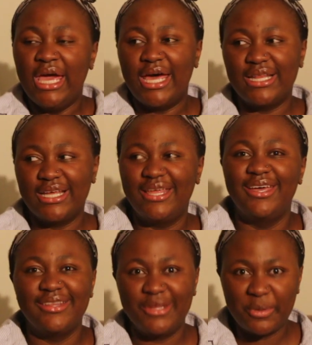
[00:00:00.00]
and
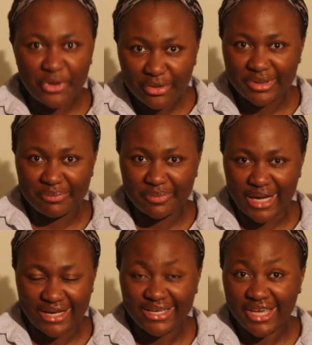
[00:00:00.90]
then they brought me
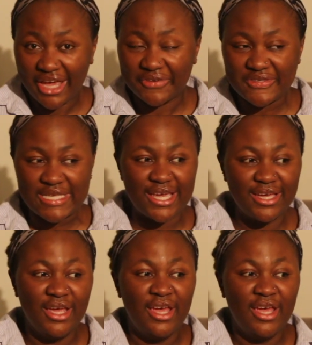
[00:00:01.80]
back KFC.